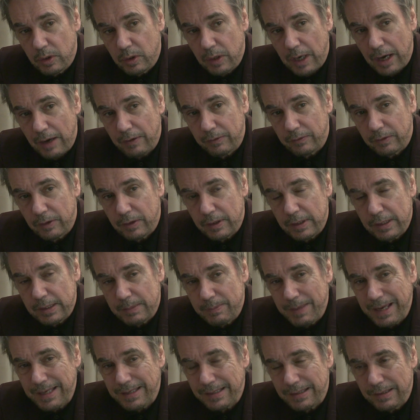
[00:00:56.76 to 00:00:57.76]
after this
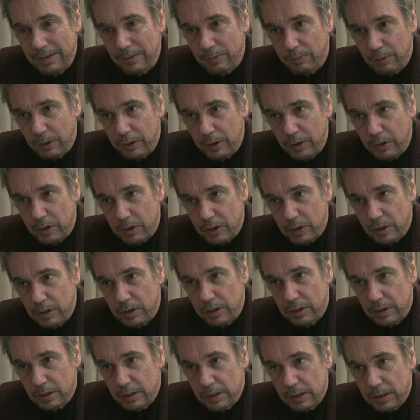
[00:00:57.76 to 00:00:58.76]
massive production
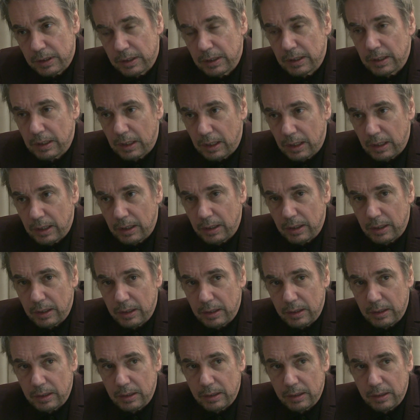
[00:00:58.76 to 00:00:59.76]

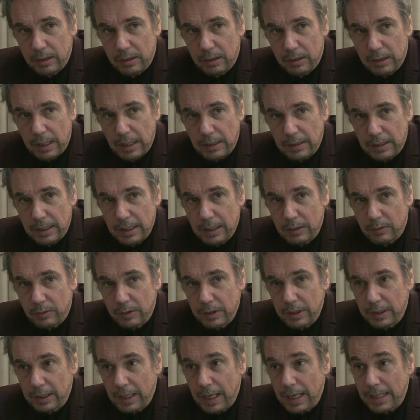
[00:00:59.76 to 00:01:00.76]
that
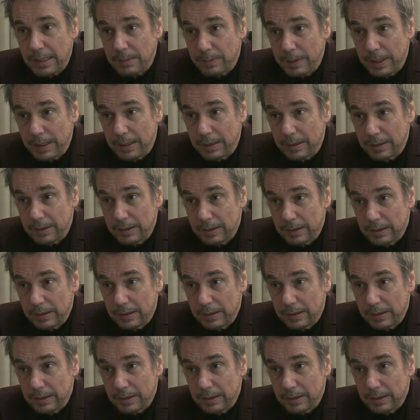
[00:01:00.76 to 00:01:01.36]
Electronica has been